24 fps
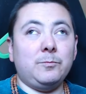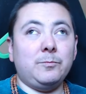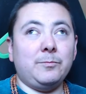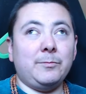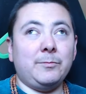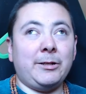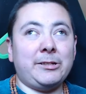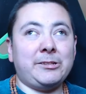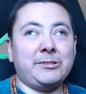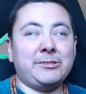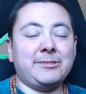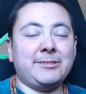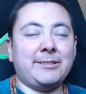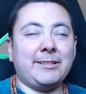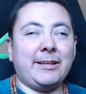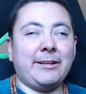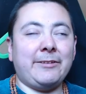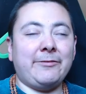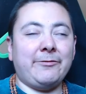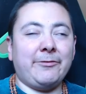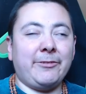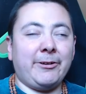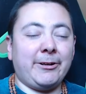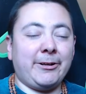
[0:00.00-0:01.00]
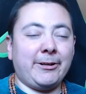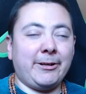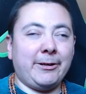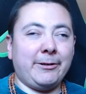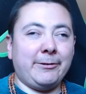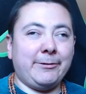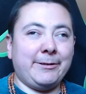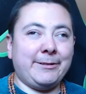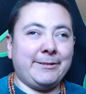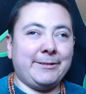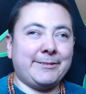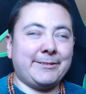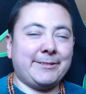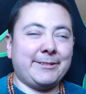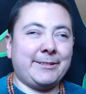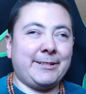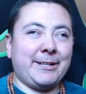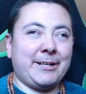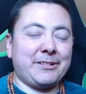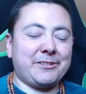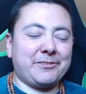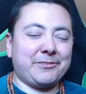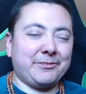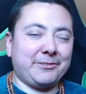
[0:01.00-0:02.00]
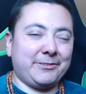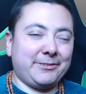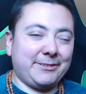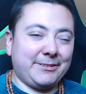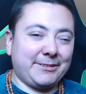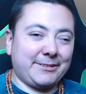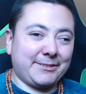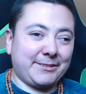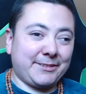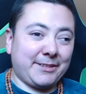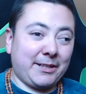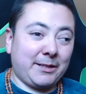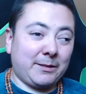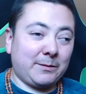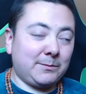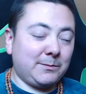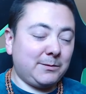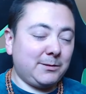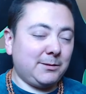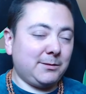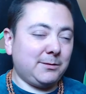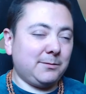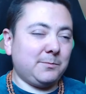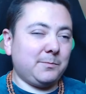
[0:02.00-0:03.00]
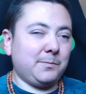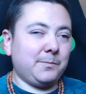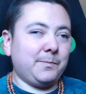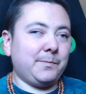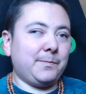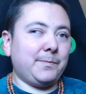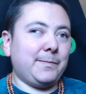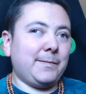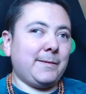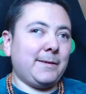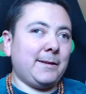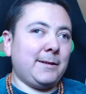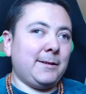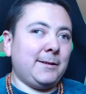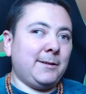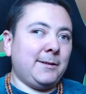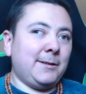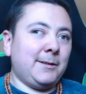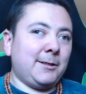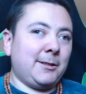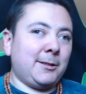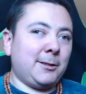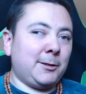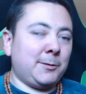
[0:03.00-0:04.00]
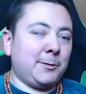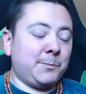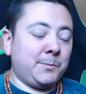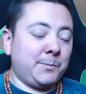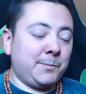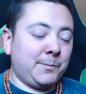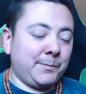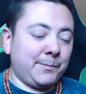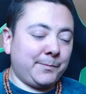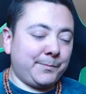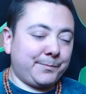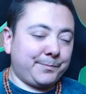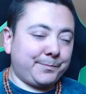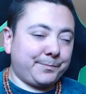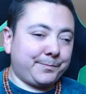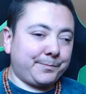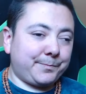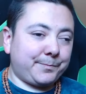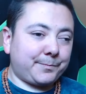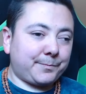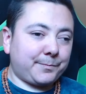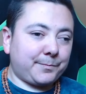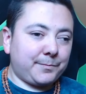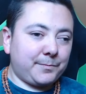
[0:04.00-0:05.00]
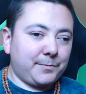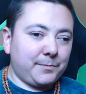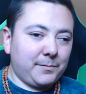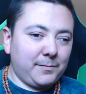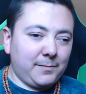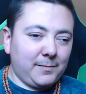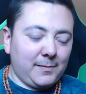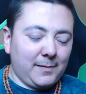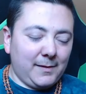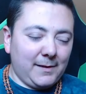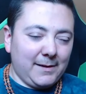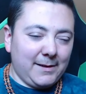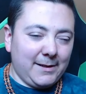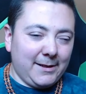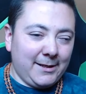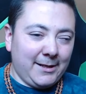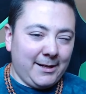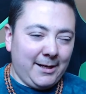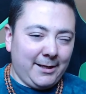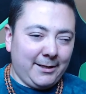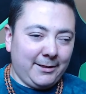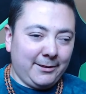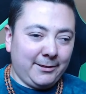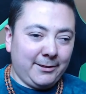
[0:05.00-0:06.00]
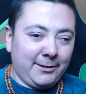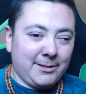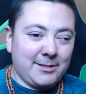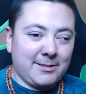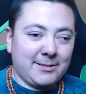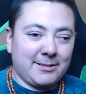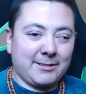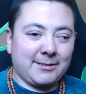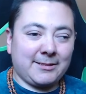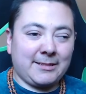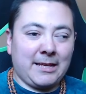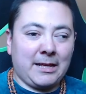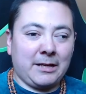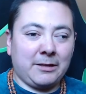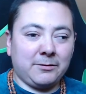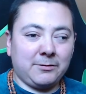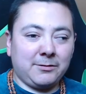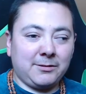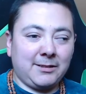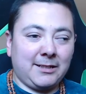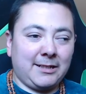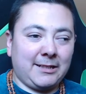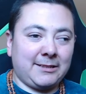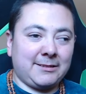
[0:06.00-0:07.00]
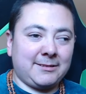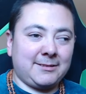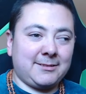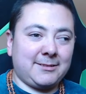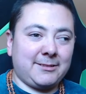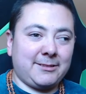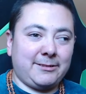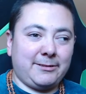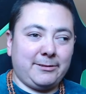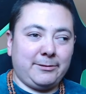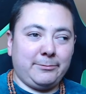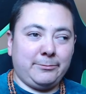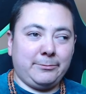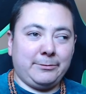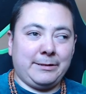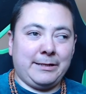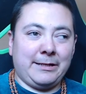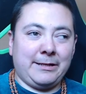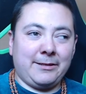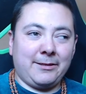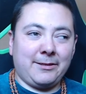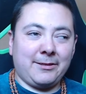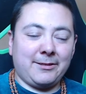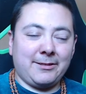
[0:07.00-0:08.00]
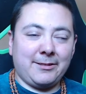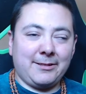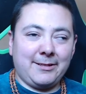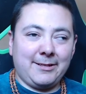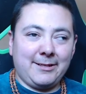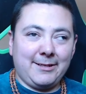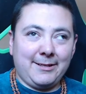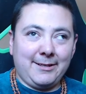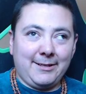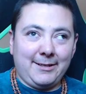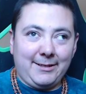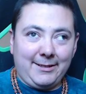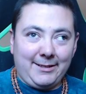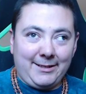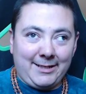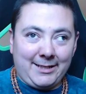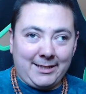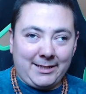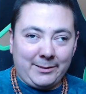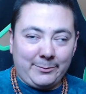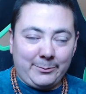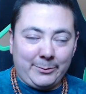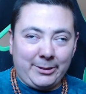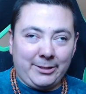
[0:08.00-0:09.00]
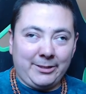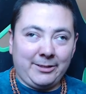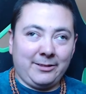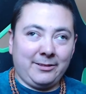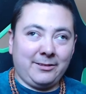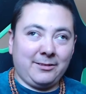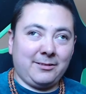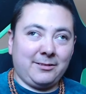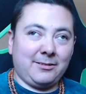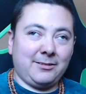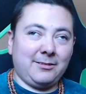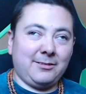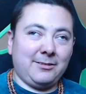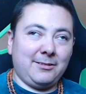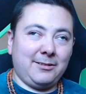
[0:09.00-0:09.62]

I should say Virgo is the natural 6th house. And the 6th house has to do with enemies,